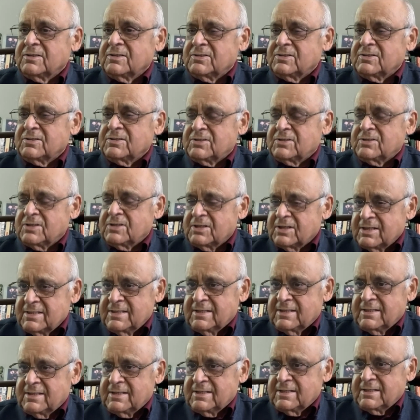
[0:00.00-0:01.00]

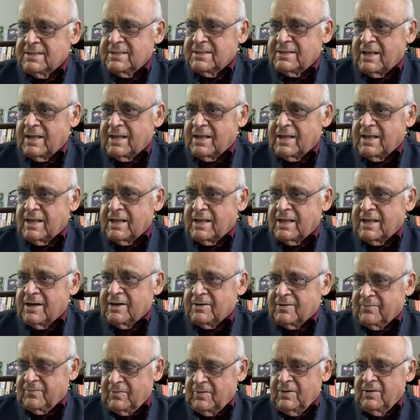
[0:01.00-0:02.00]
strategic narrative
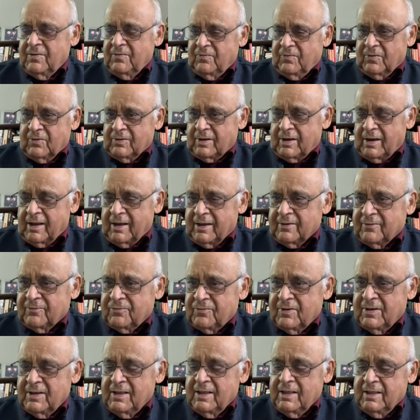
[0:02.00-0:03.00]
for the life.
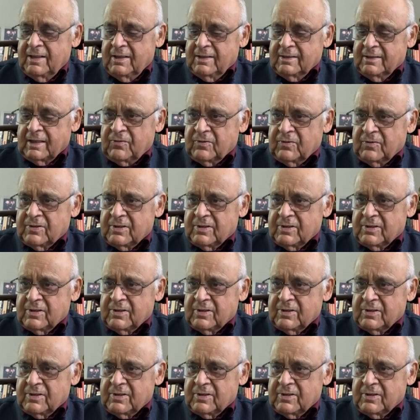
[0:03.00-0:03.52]
That was the